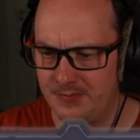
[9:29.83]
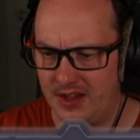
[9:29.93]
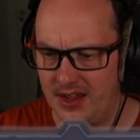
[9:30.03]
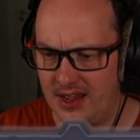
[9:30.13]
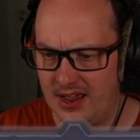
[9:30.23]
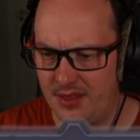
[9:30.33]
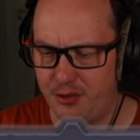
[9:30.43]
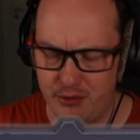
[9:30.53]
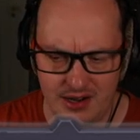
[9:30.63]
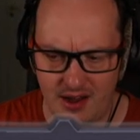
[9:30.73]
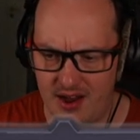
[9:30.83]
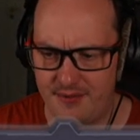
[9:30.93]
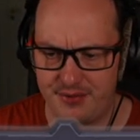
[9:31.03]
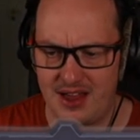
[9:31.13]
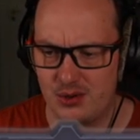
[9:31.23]
uh, three and a
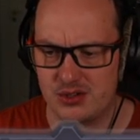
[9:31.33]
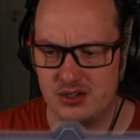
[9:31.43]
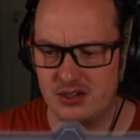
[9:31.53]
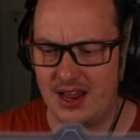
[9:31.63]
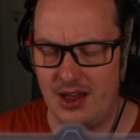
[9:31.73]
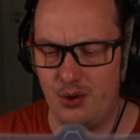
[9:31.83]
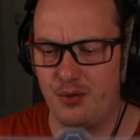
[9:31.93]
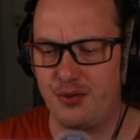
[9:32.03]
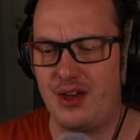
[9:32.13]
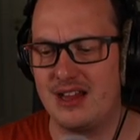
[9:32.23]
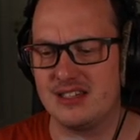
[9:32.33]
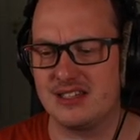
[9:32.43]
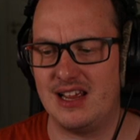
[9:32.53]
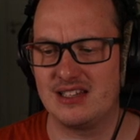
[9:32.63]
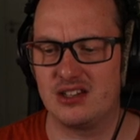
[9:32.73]
half thousand health as
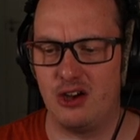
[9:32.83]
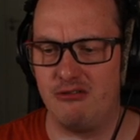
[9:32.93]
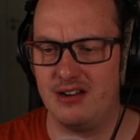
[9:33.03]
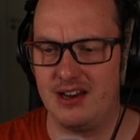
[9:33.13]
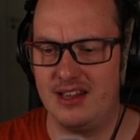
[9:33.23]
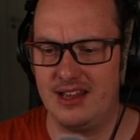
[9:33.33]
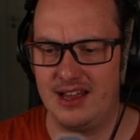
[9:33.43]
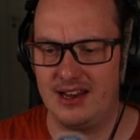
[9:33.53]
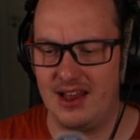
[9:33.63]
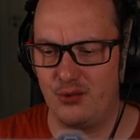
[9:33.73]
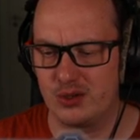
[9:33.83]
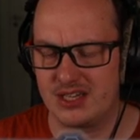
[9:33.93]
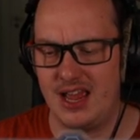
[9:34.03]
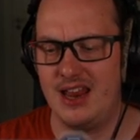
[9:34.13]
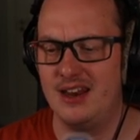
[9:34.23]
it stands currently at level
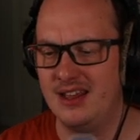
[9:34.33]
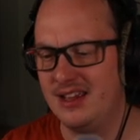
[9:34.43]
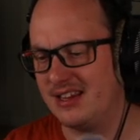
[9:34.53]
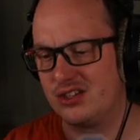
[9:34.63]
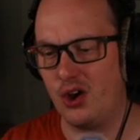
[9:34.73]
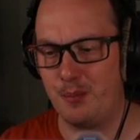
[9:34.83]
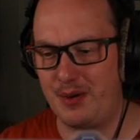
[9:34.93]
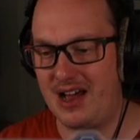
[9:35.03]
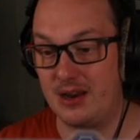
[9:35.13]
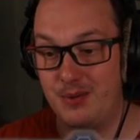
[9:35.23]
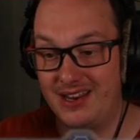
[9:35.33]
10 is not bad,